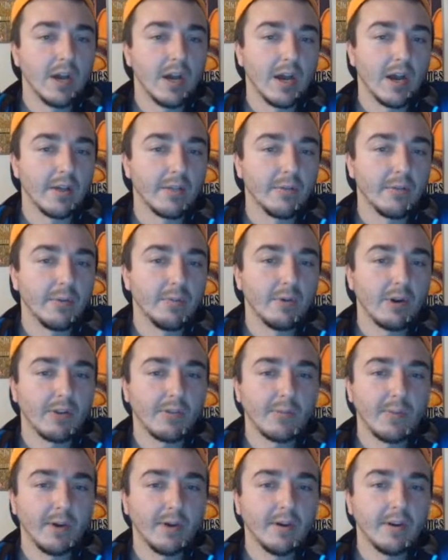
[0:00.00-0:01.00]
3
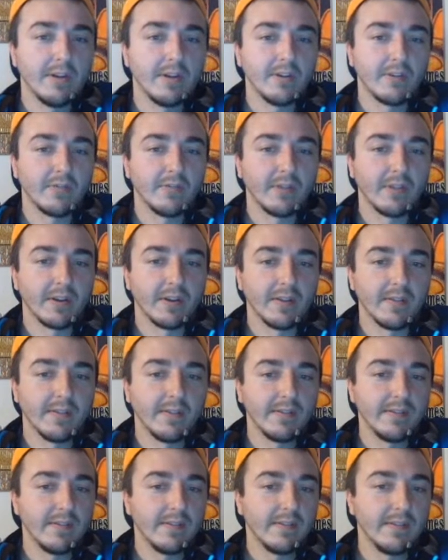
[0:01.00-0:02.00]
prosperity just for the
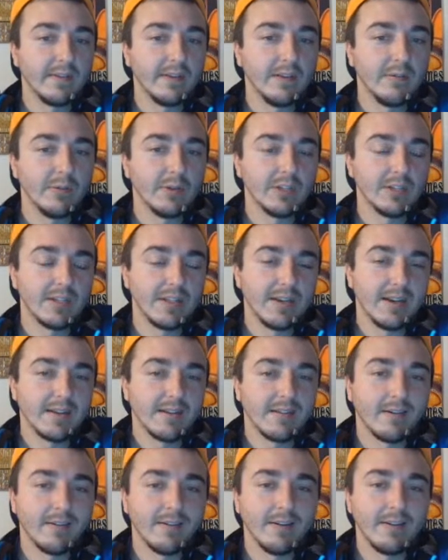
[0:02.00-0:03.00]
consistency, which the
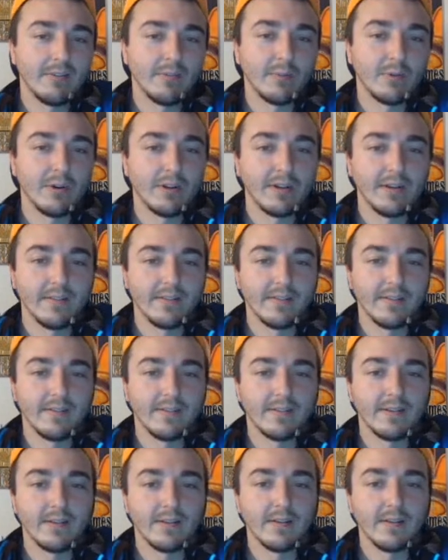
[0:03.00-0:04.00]
deck already is pretty
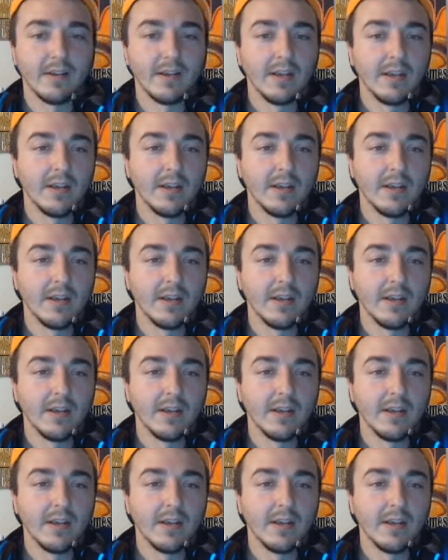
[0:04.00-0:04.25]
consistent.